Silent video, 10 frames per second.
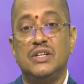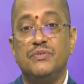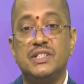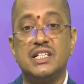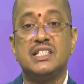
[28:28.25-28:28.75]

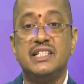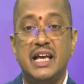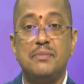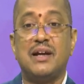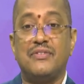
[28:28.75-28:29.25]
which is
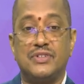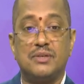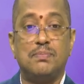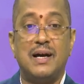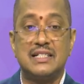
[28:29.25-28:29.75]
named after
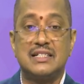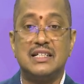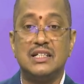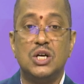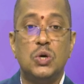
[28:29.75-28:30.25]

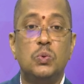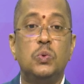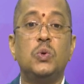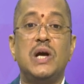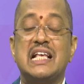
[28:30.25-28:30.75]
Pascal,
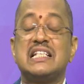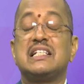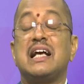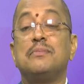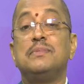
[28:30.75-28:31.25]
who
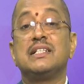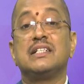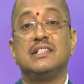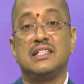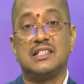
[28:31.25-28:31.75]

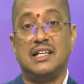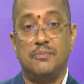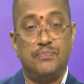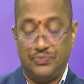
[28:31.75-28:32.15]
established this law.